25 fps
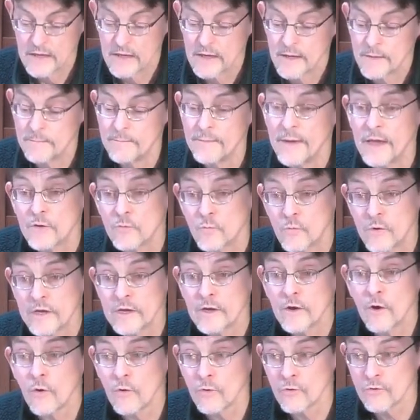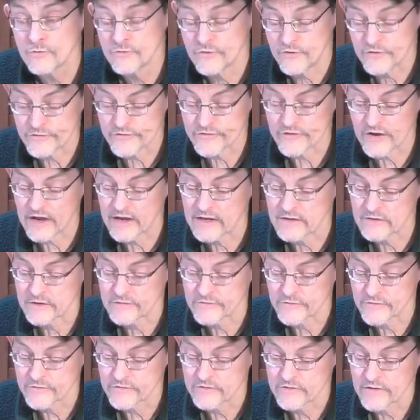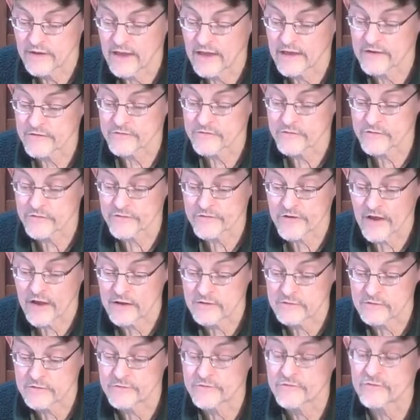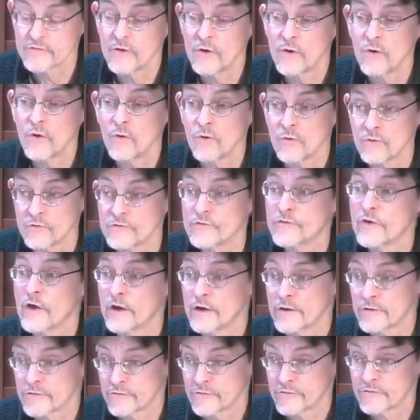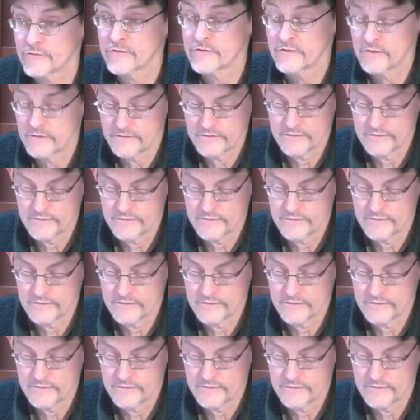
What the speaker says: May we hold the silence as the silence holds us.